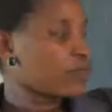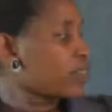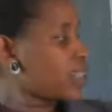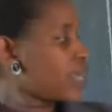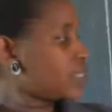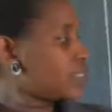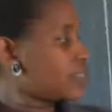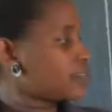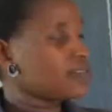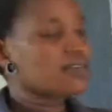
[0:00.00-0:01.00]
That
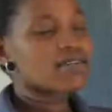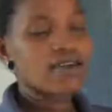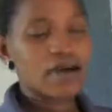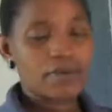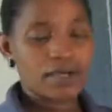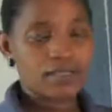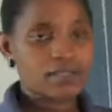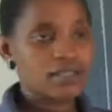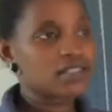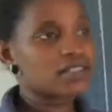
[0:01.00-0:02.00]
is the compass.
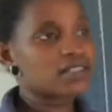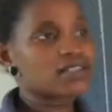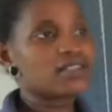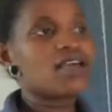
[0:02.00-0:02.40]
It is